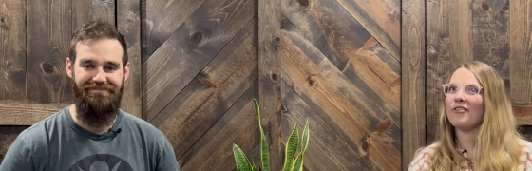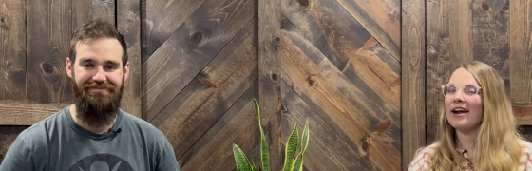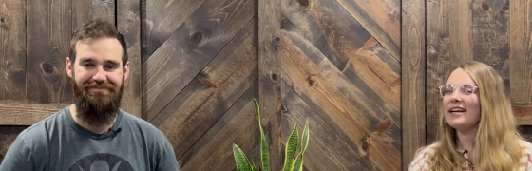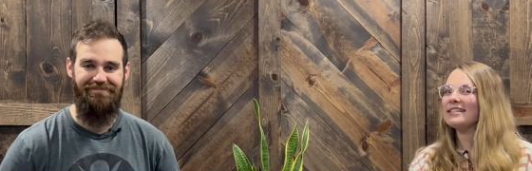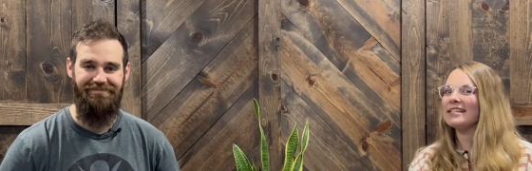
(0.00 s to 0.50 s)

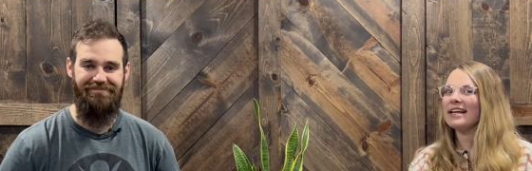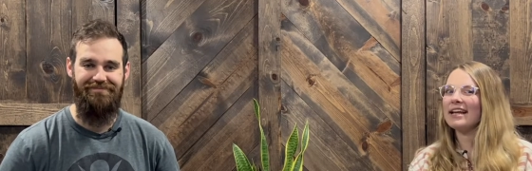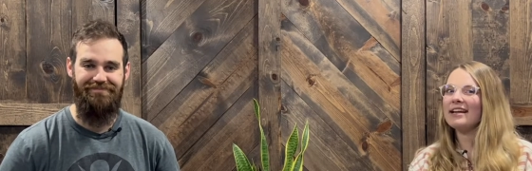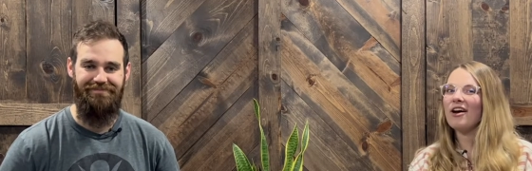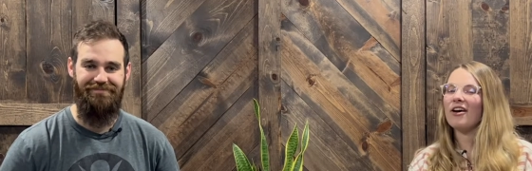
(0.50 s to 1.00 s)
Speaker 1: right
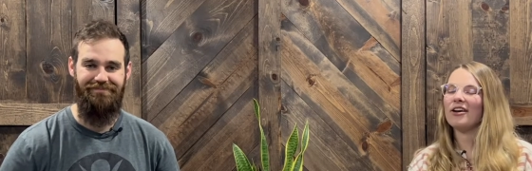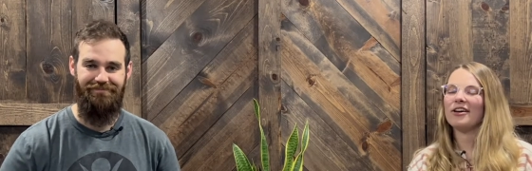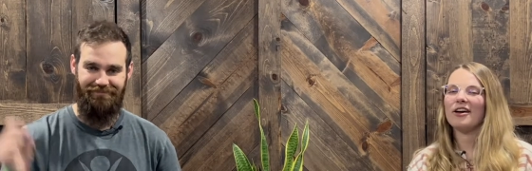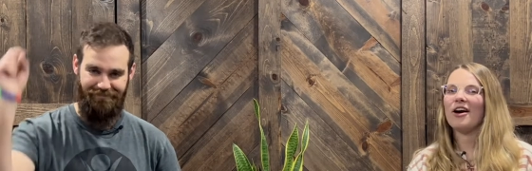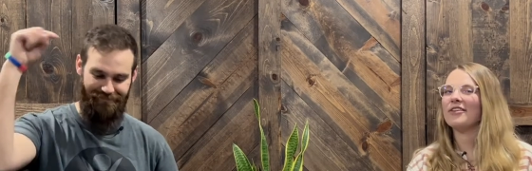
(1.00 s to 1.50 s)
in our
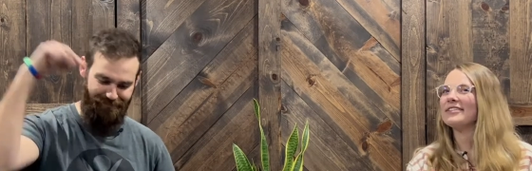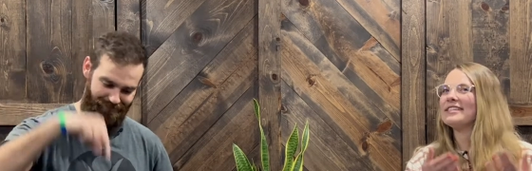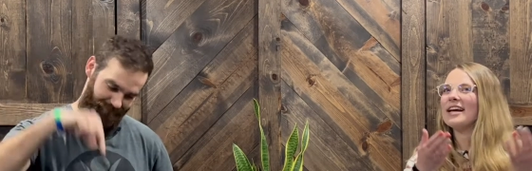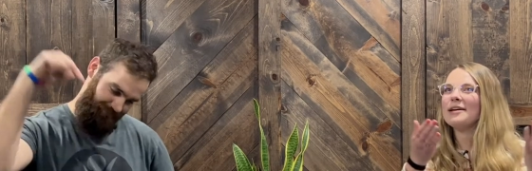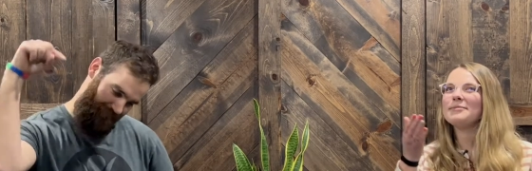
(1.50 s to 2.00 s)
Harvest
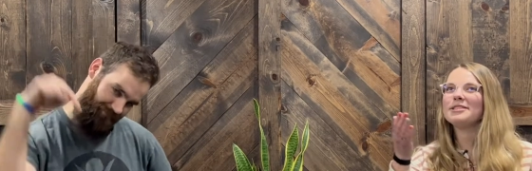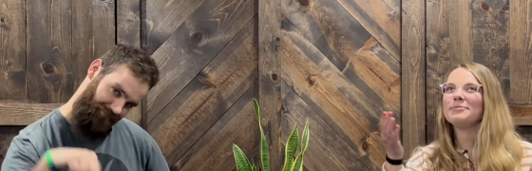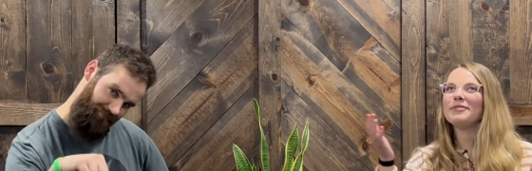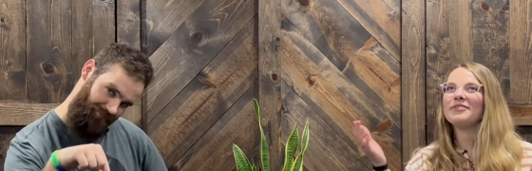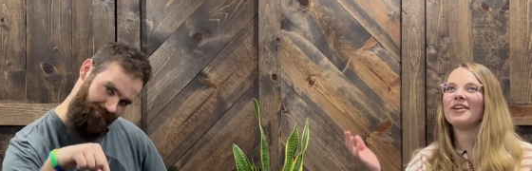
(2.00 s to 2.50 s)
Time
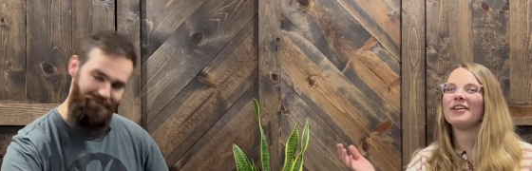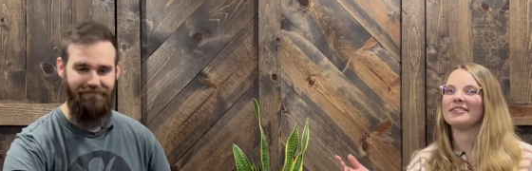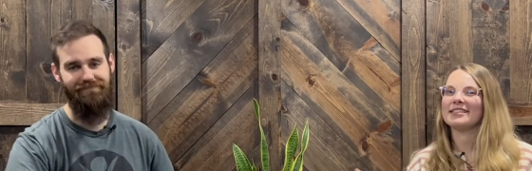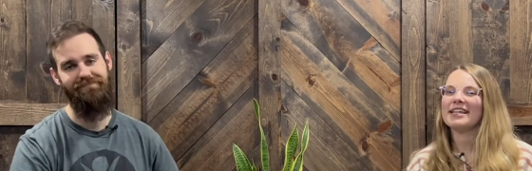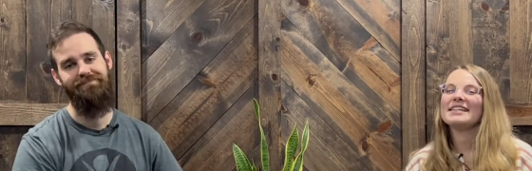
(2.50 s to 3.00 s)
Chippewa
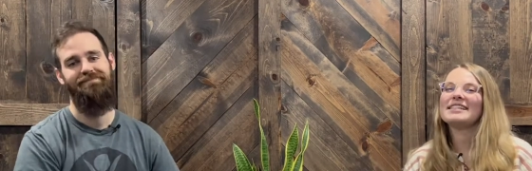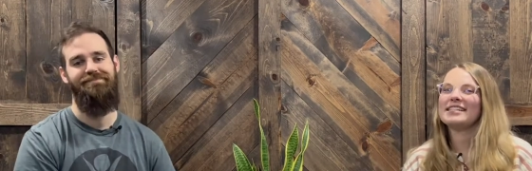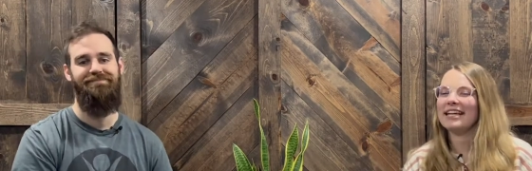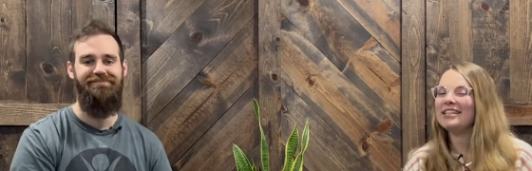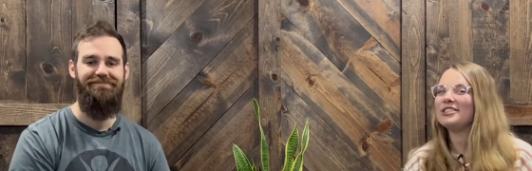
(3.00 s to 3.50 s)
Falls
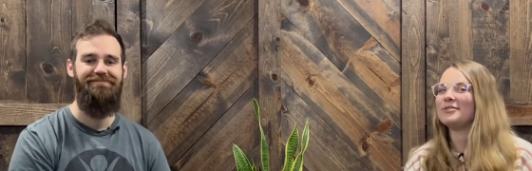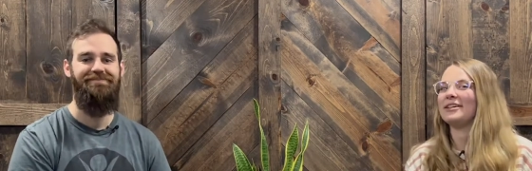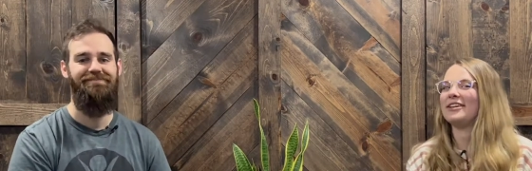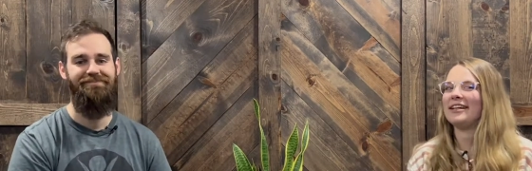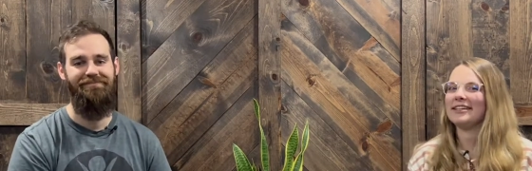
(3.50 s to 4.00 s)

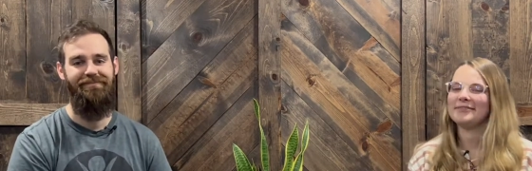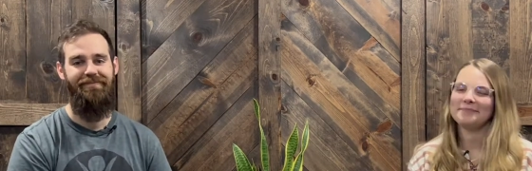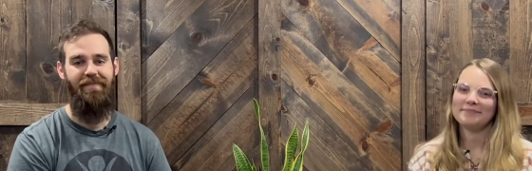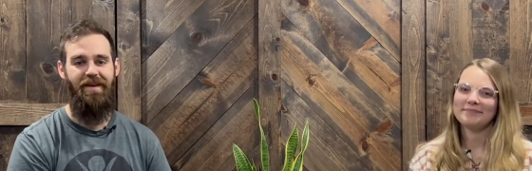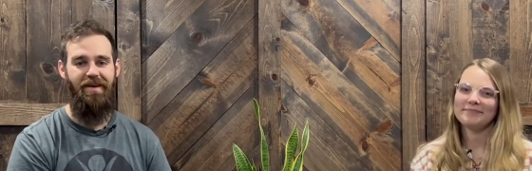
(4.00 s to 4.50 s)
sanctuary.
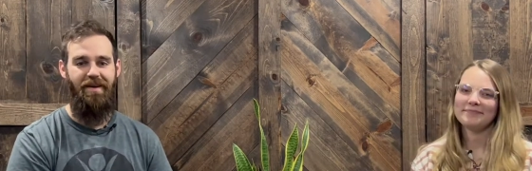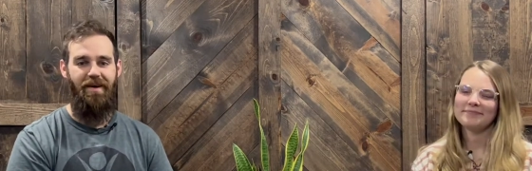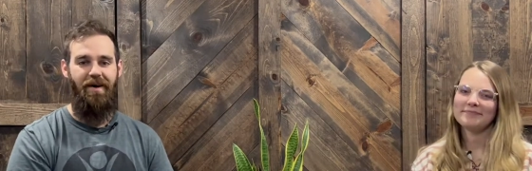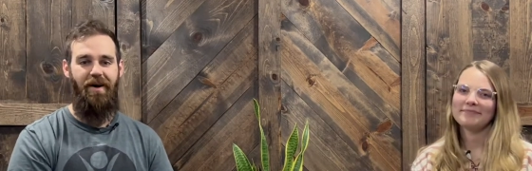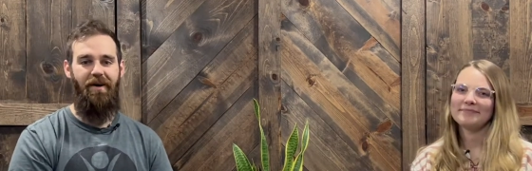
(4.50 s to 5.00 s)

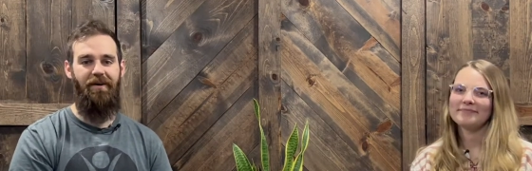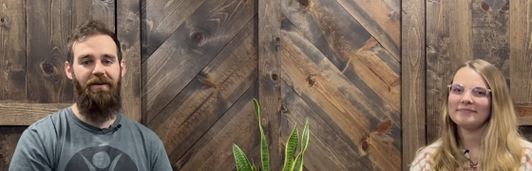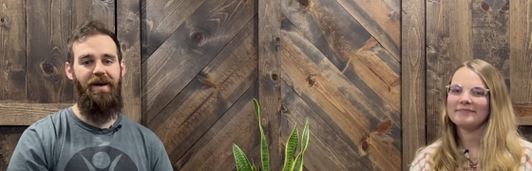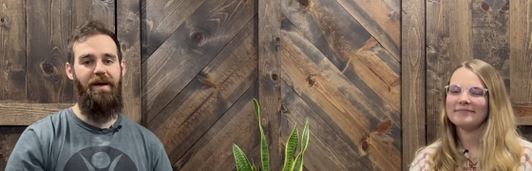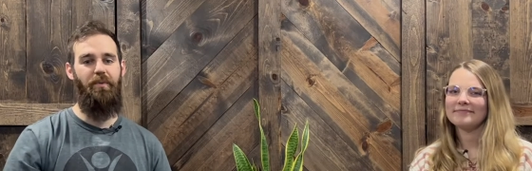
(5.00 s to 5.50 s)
Speaker 2: All
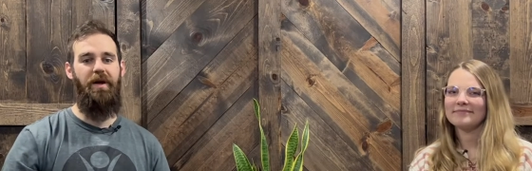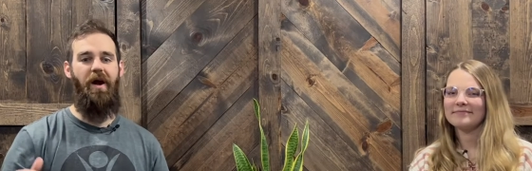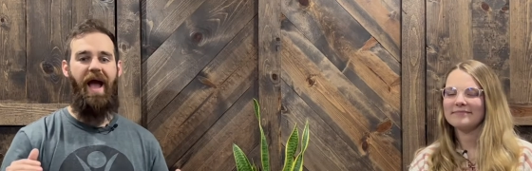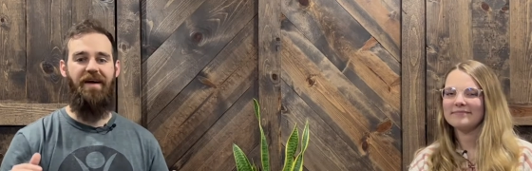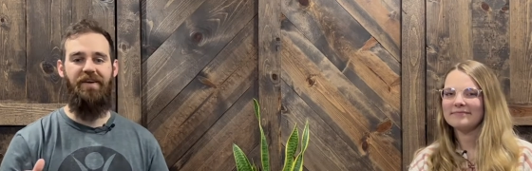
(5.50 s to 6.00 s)
right, we are
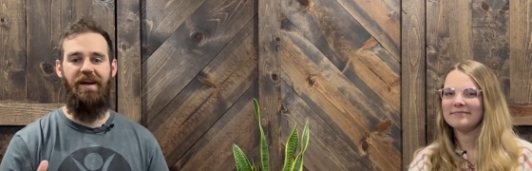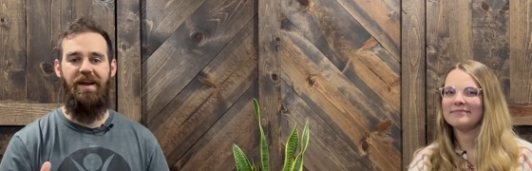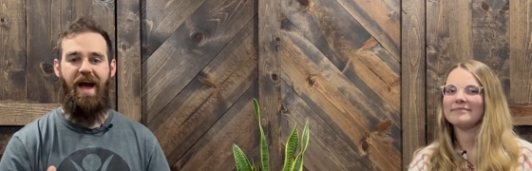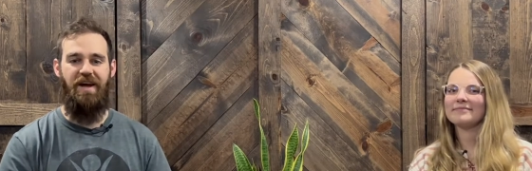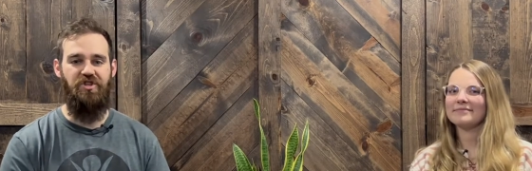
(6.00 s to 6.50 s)
having a
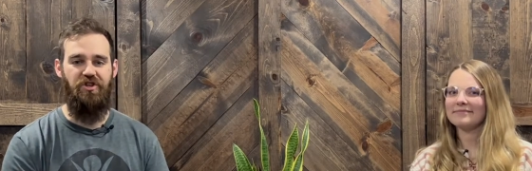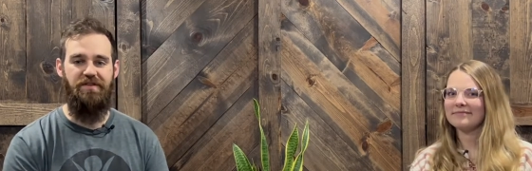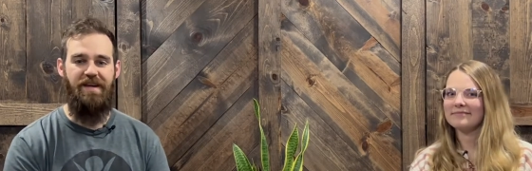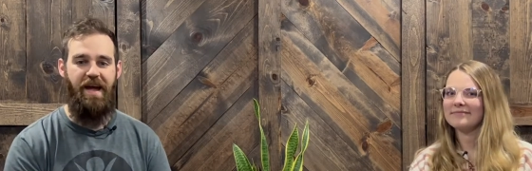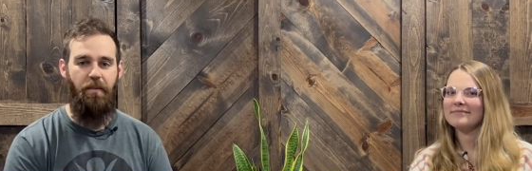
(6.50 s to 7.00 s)
National
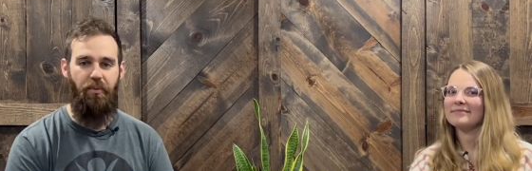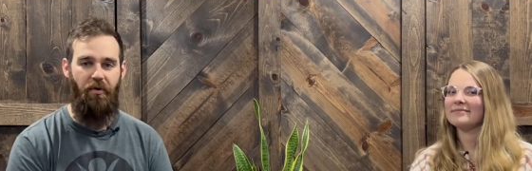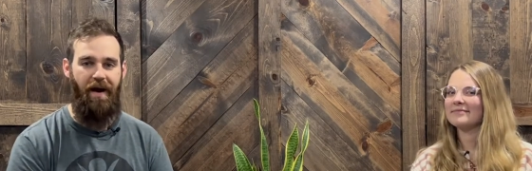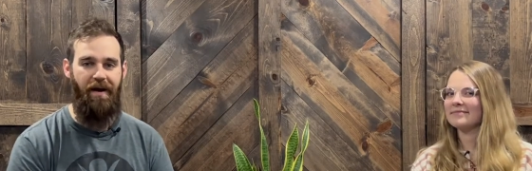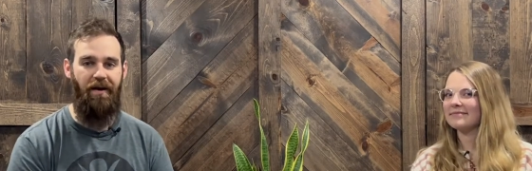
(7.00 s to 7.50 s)
Day of
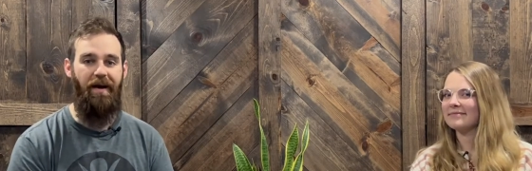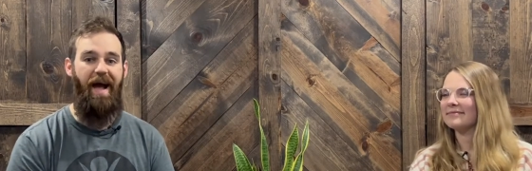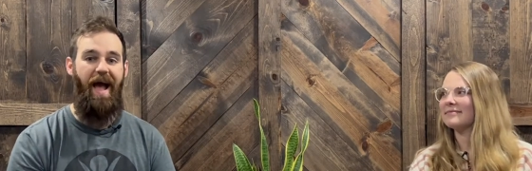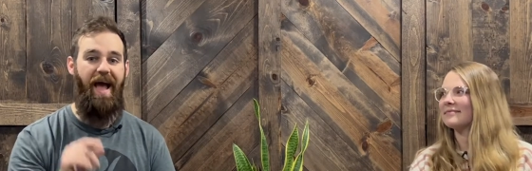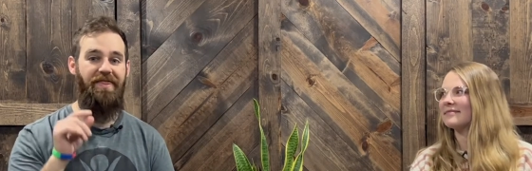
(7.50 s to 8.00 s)
Prayer,
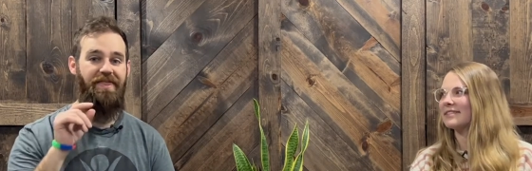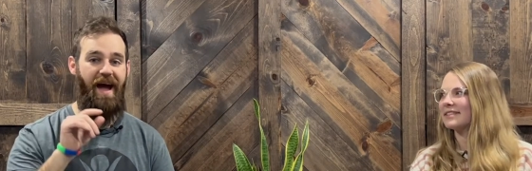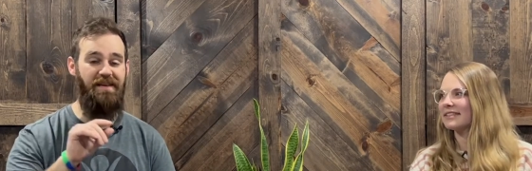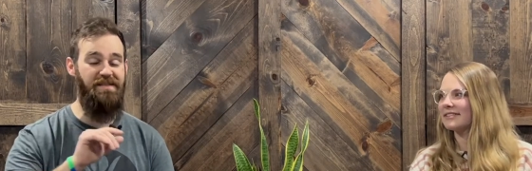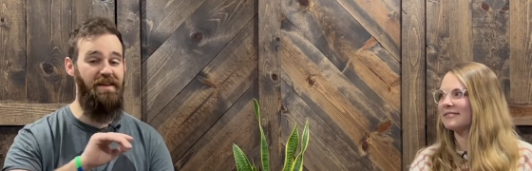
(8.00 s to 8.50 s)
and
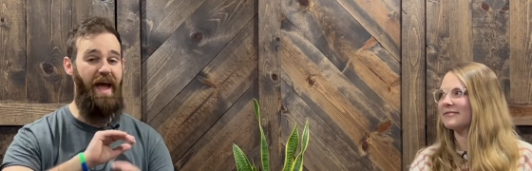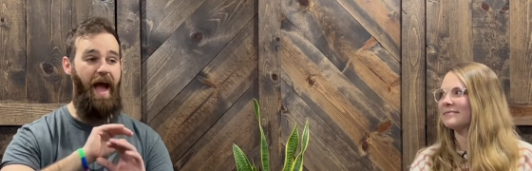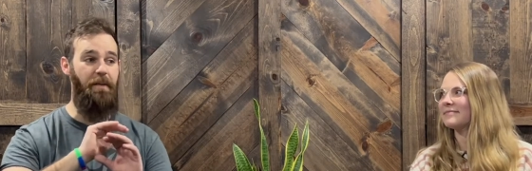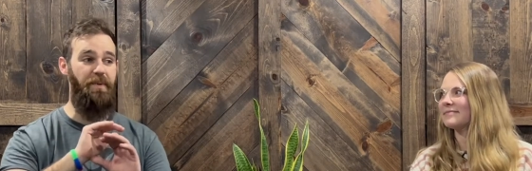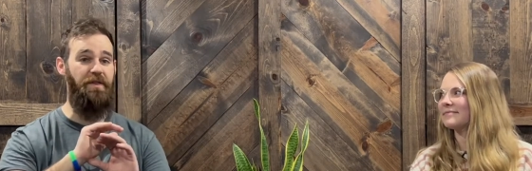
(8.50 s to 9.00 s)
that is going to
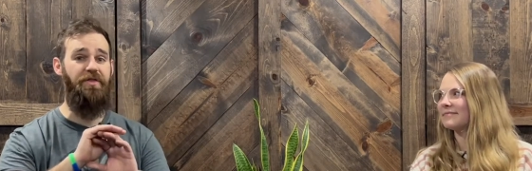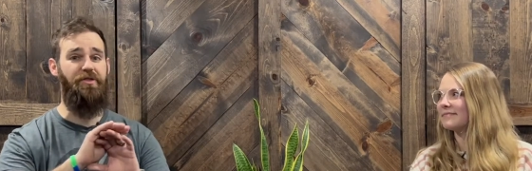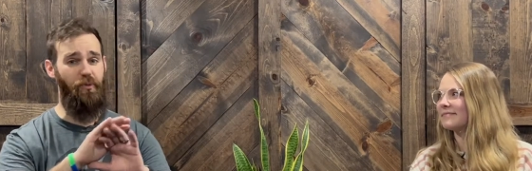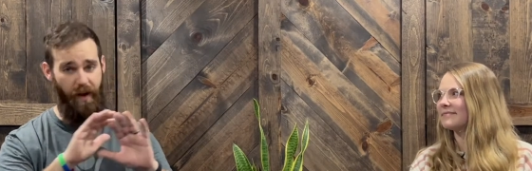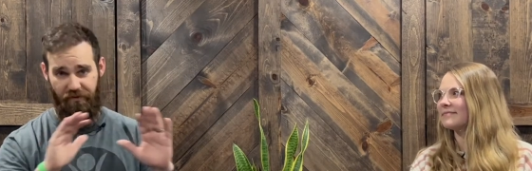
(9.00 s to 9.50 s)
happen
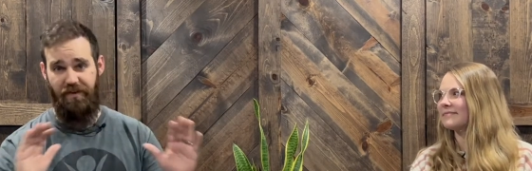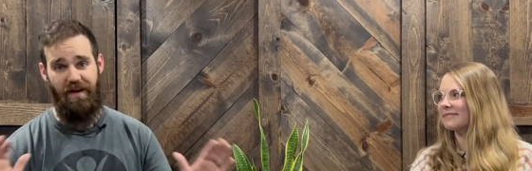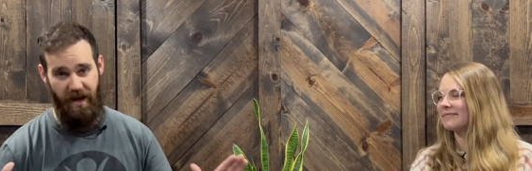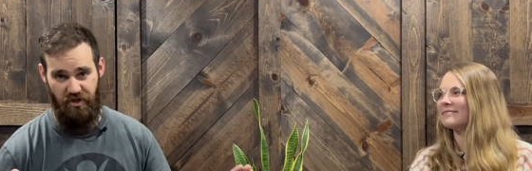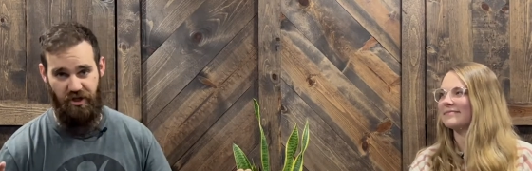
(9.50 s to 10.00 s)
throughout the
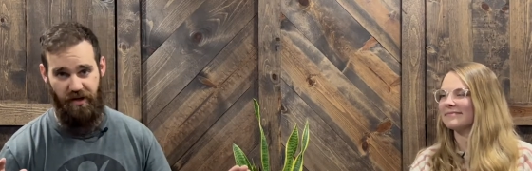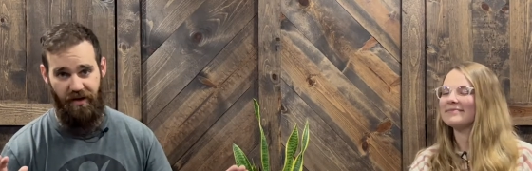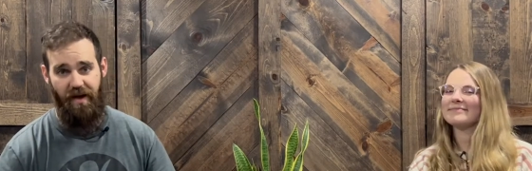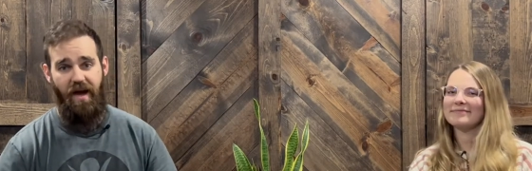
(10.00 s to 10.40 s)
nation.